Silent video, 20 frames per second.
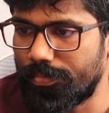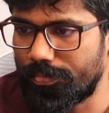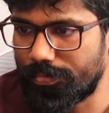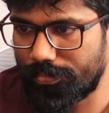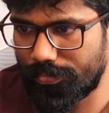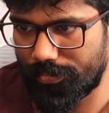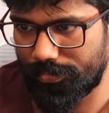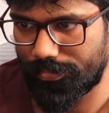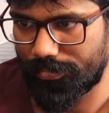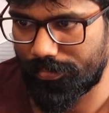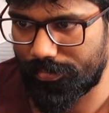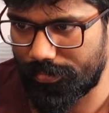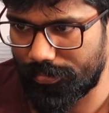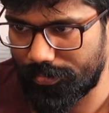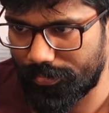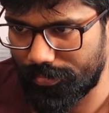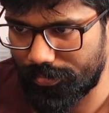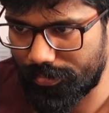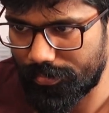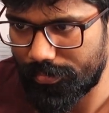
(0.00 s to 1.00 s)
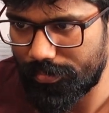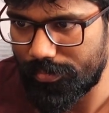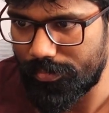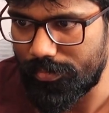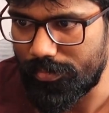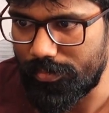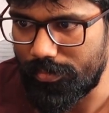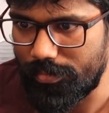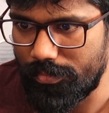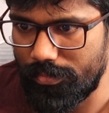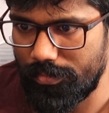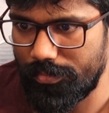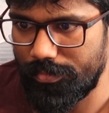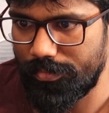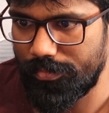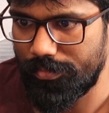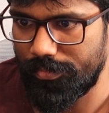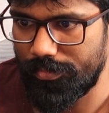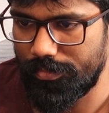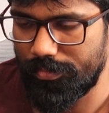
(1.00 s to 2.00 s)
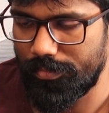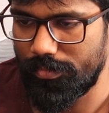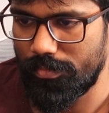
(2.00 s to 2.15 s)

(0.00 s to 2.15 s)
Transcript: (no one is talking)